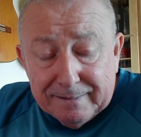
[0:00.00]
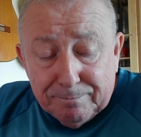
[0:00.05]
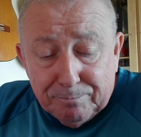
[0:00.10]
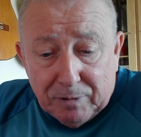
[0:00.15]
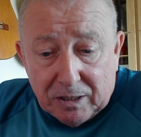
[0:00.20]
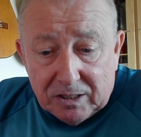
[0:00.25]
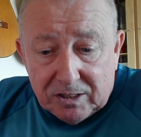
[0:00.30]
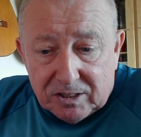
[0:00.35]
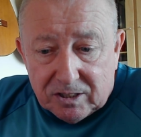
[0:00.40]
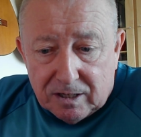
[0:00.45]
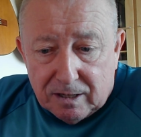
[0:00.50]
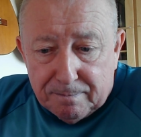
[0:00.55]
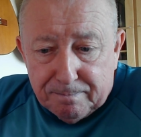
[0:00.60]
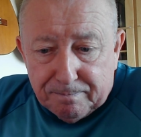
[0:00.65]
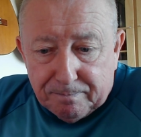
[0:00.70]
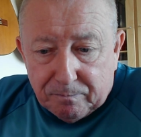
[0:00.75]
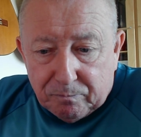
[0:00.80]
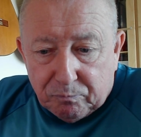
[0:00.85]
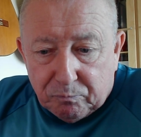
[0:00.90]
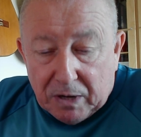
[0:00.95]
But
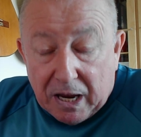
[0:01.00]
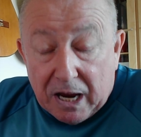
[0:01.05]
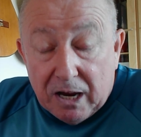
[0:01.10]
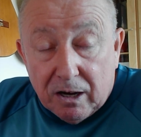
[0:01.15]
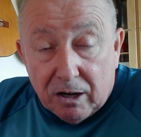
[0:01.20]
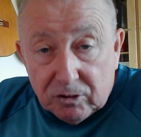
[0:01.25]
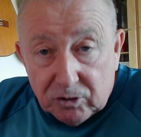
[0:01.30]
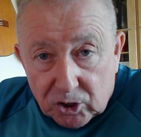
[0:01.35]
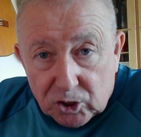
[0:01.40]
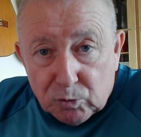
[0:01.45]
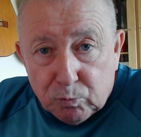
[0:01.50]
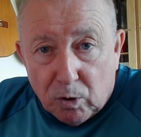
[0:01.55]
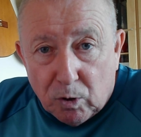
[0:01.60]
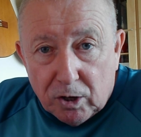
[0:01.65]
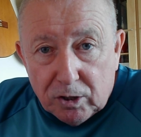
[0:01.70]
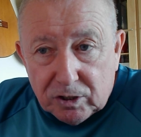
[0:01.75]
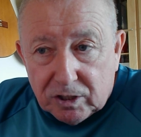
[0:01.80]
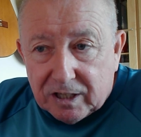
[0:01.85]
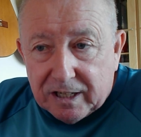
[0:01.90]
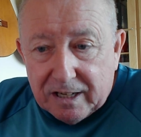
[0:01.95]
I just
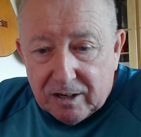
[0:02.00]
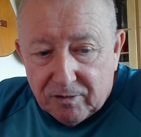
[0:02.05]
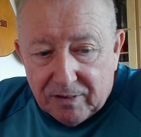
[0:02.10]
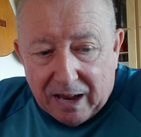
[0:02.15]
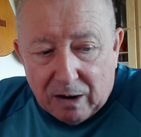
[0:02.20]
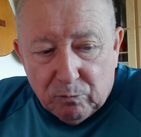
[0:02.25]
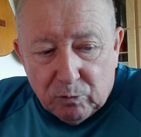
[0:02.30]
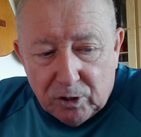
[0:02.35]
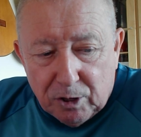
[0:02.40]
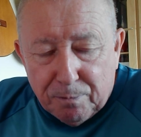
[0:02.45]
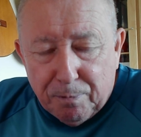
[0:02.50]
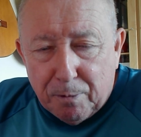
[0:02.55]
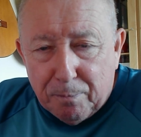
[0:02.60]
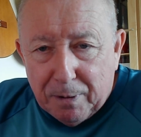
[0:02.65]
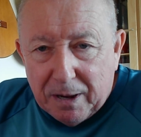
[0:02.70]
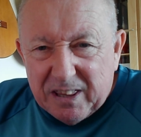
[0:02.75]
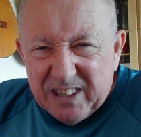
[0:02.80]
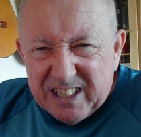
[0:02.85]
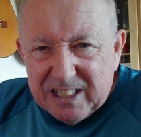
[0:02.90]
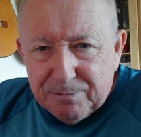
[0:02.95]
wanted to clear that one up
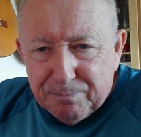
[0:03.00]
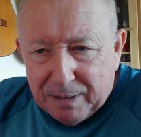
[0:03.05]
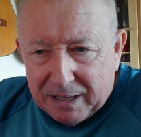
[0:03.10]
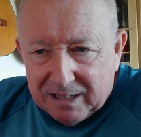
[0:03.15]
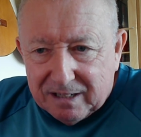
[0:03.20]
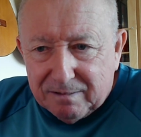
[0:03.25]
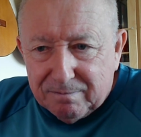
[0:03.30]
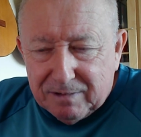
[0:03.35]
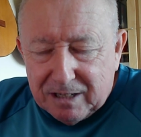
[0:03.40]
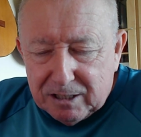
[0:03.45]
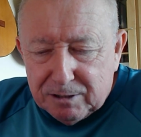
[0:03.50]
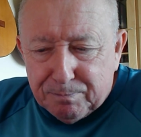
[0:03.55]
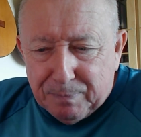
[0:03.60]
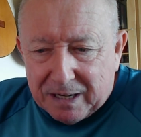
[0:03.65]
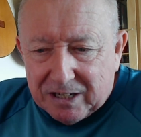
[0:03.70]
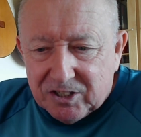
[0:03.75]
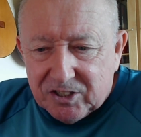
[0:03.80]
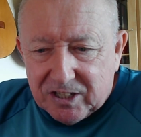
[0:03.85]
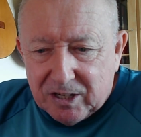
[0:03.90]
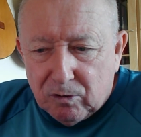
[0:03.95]
about these
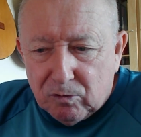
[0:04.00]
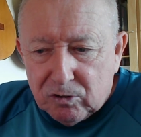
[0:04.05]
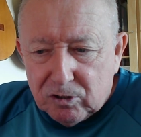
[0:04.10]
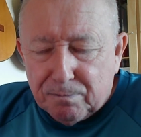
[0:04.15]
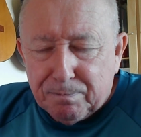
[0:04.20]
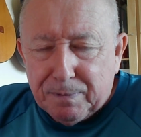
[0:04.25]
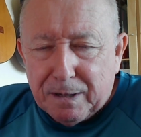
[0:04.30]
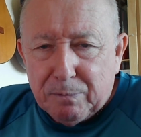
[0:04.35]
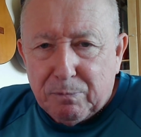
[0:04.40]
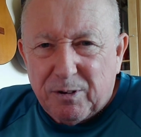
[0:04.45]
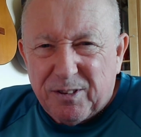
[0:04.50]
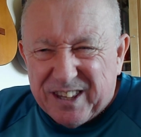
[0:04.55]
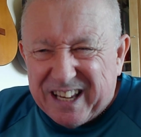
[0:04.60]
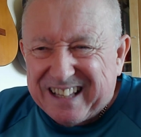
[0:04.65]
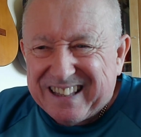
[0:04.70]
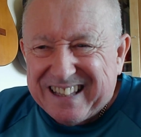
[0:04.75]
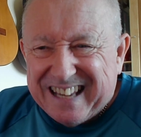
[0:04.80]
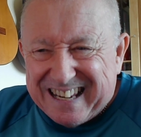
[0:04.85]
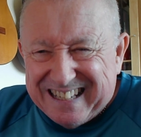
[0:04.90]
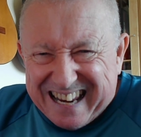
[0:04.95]
big seals that people
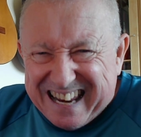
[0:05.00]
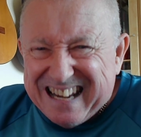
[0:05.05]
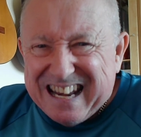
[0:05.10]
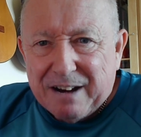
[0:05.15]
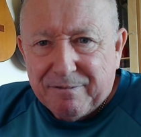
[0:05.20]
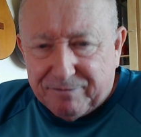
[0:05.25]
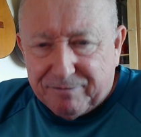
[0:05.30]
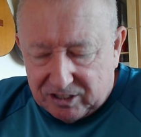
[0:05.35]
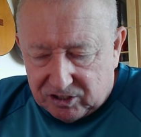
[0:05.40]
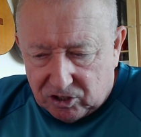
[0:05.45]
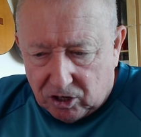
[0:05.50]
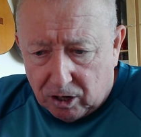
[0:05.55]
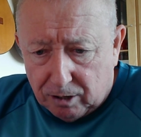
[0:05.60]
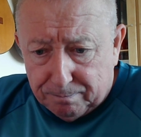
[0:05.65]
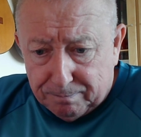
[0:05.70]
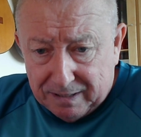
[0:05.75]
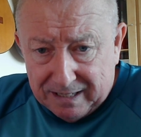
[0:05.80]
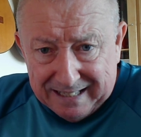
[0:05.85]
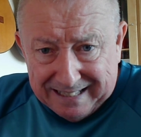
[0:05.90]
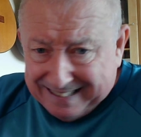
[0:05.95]
think they need every
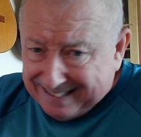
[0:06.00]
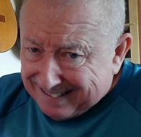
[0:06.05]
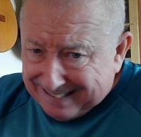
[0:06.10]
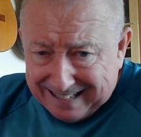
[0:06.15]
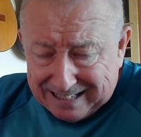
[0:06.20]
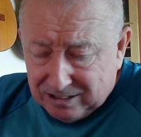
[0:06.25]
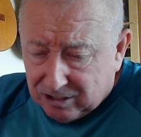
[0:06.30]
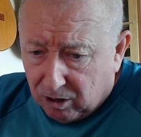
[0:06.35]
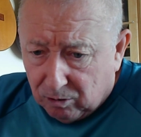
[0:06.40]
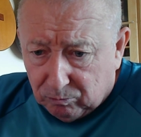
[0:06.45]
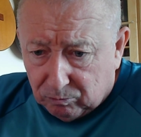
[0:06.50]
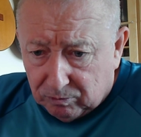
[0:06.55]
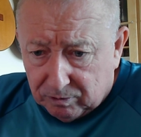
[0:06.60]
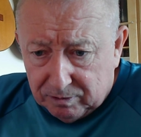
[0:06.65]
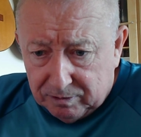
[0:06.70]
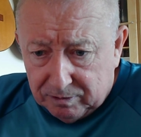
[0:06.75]
time. They don't.